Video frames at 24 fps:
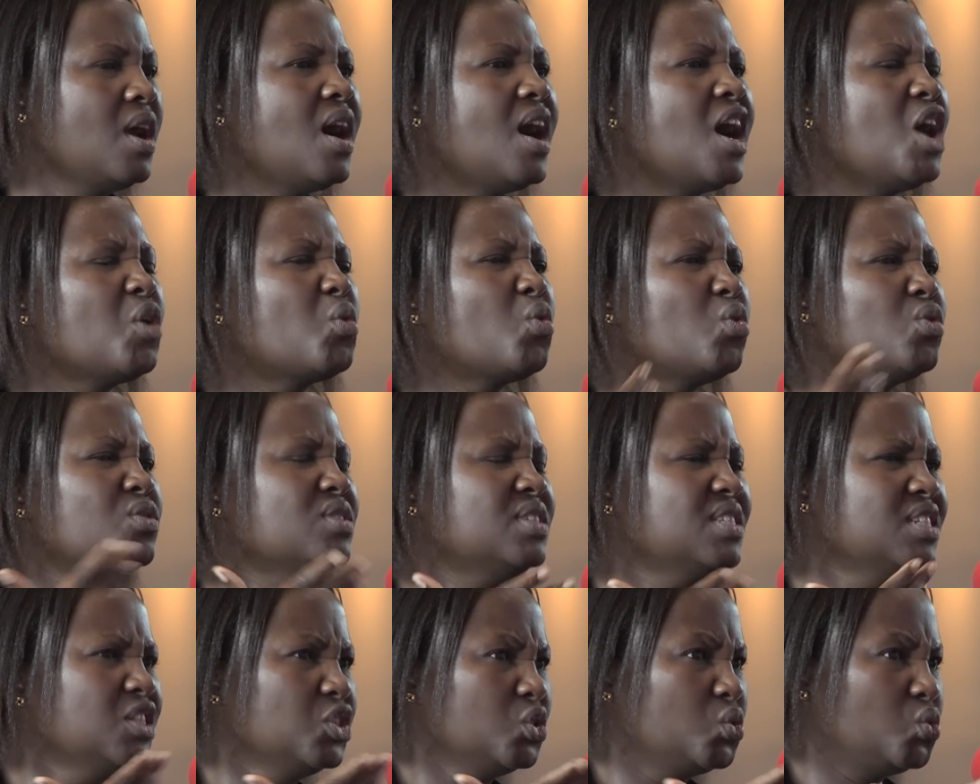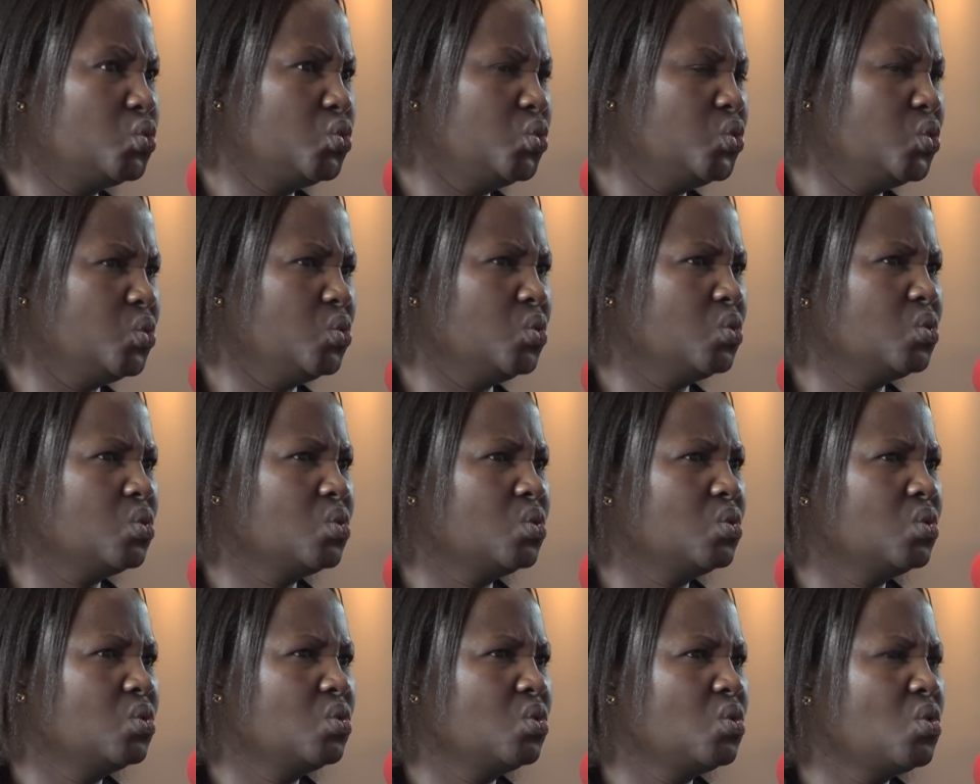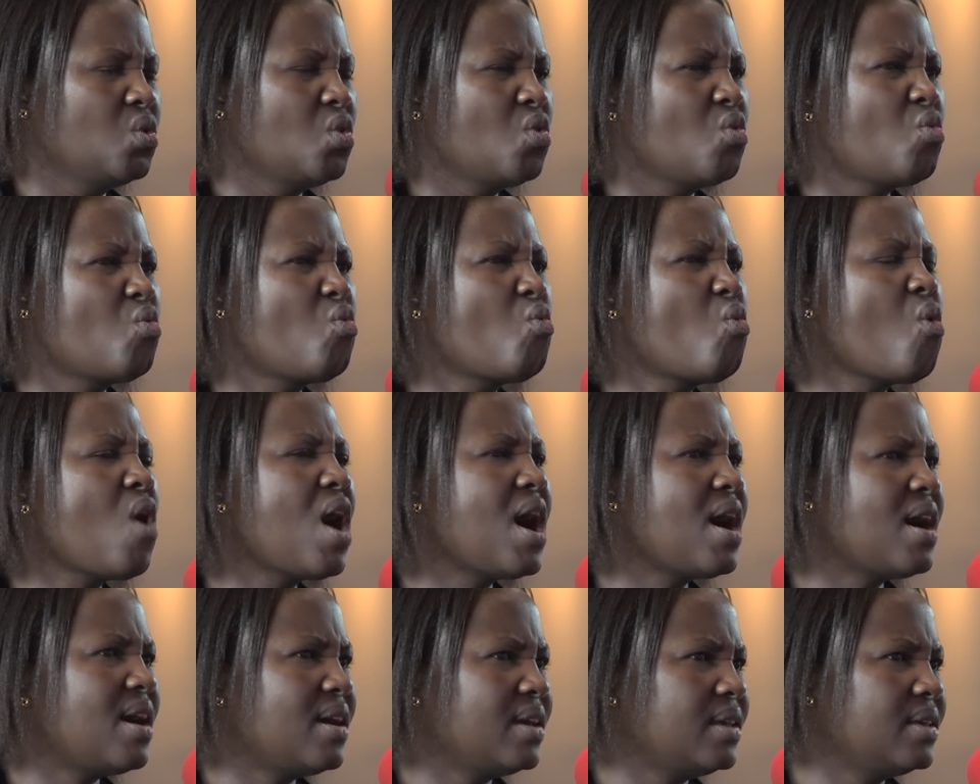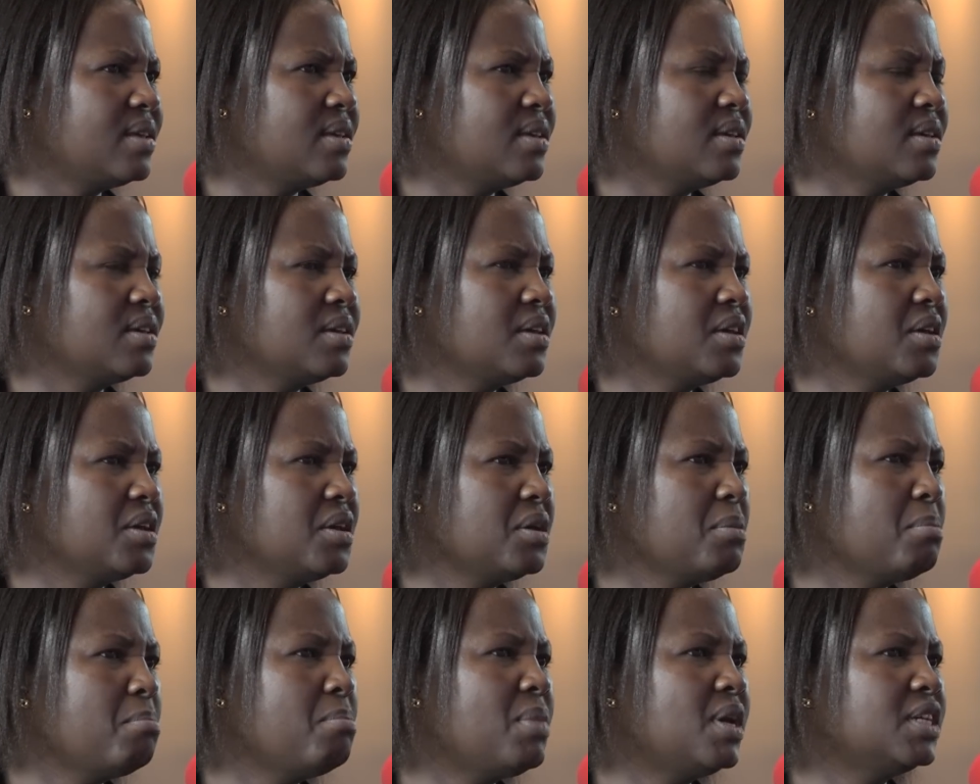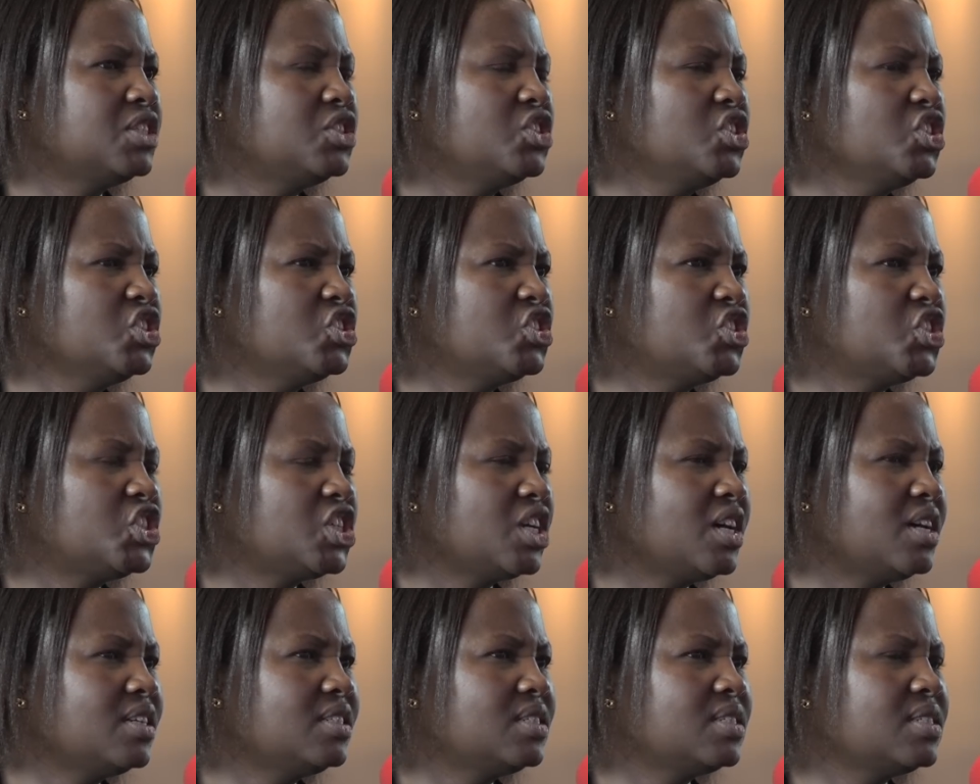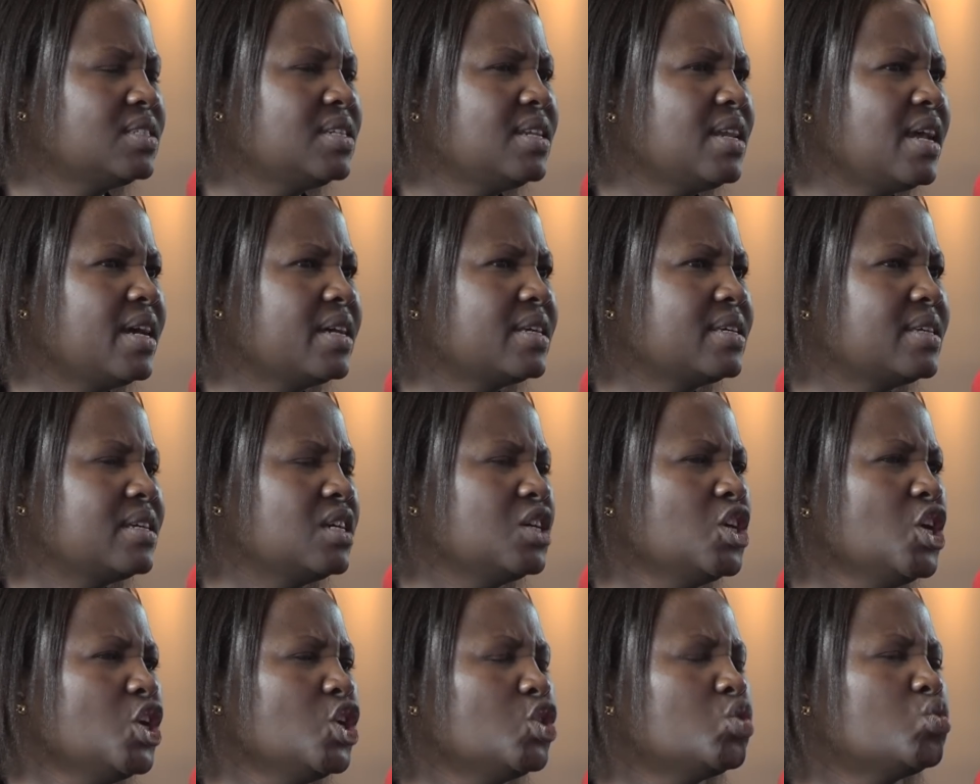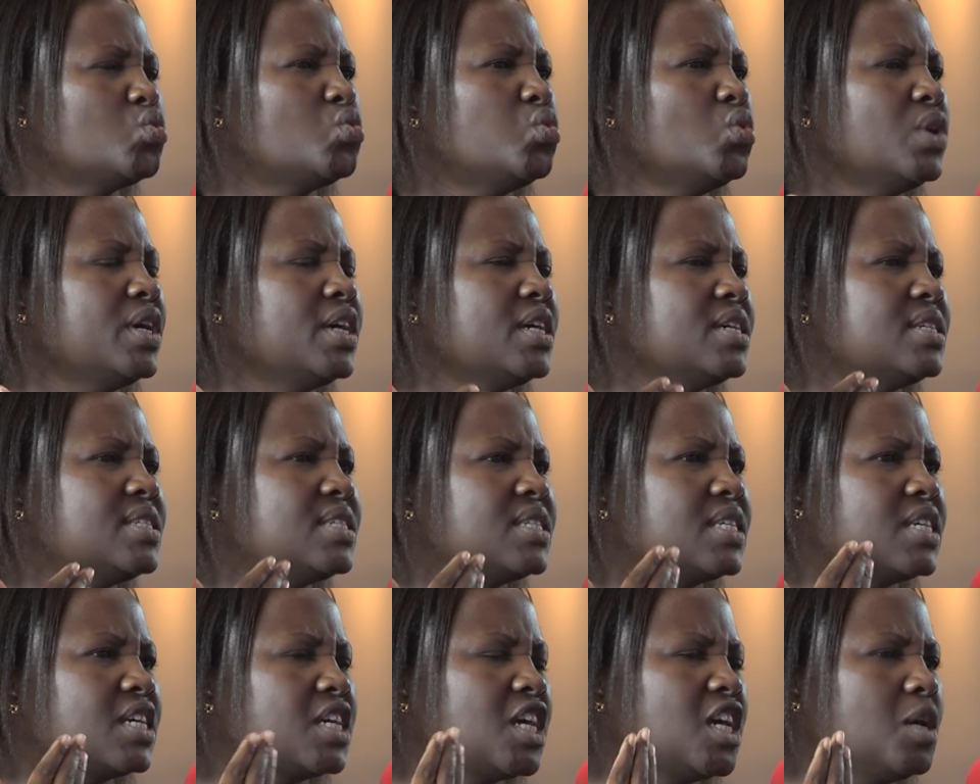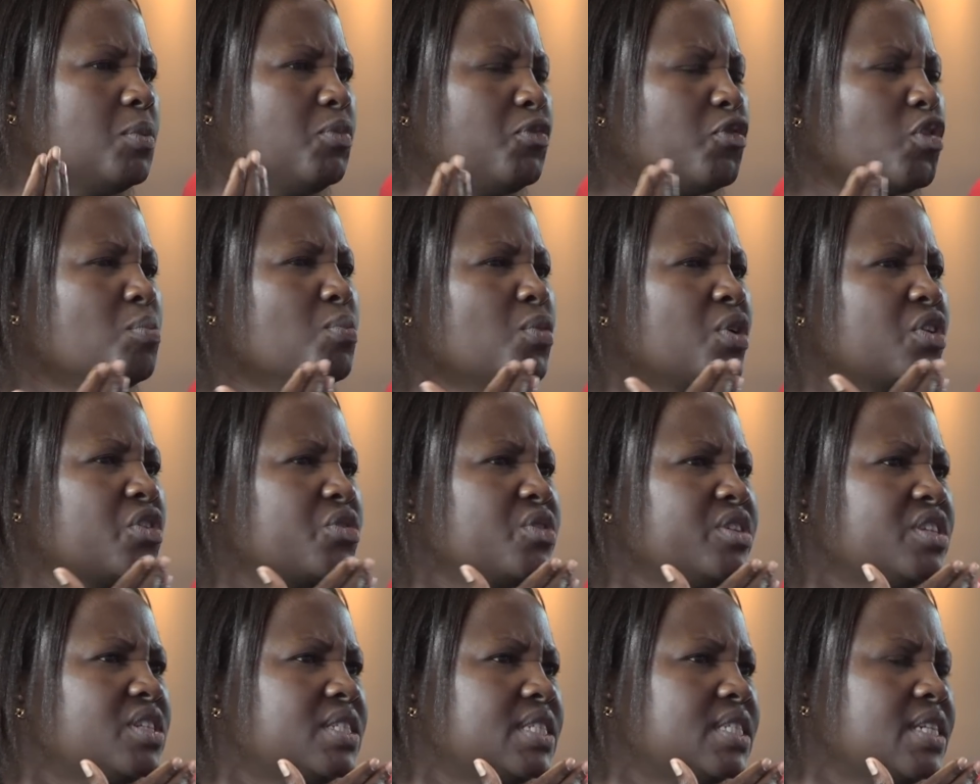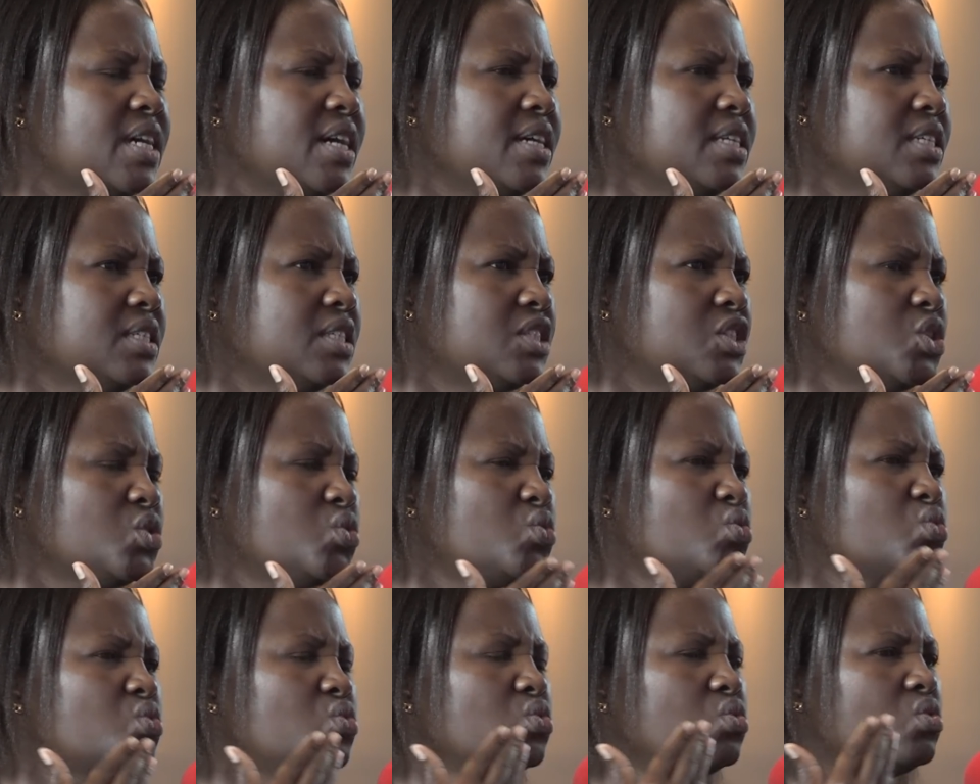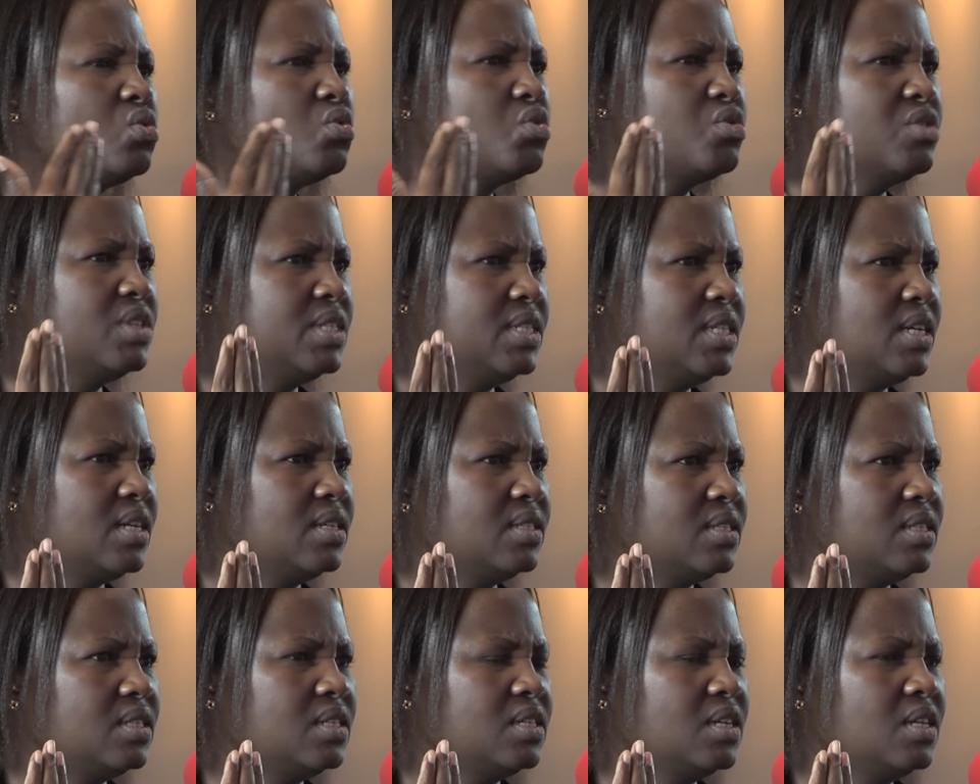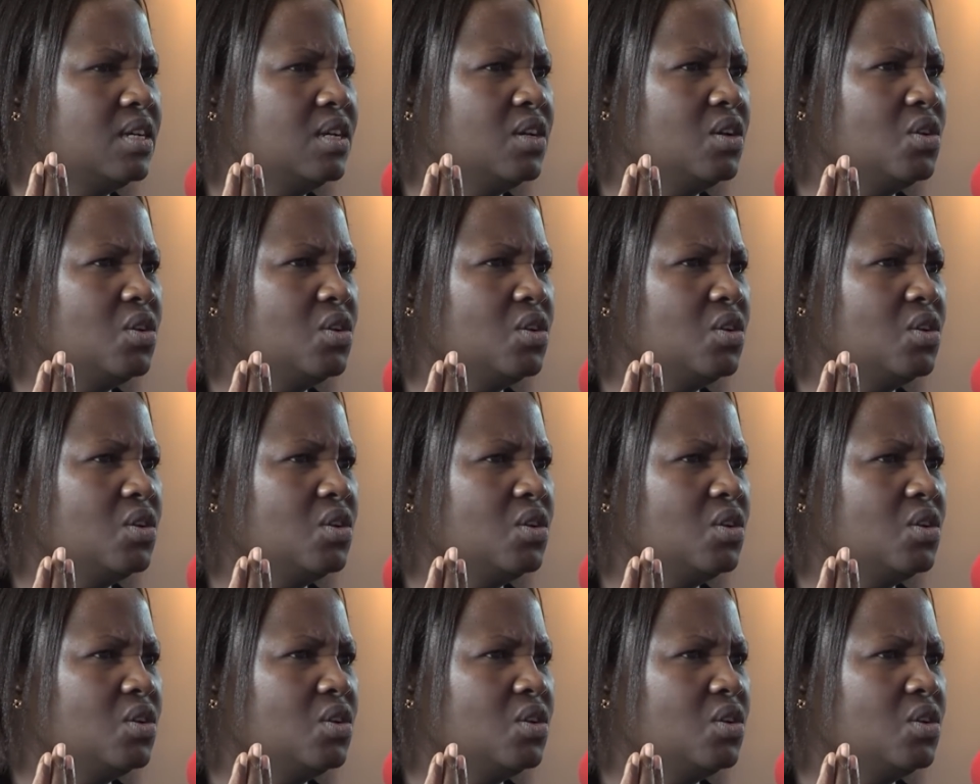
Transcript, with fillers: According to you, why Baptist Church is like to escape from Christianity to Christianity?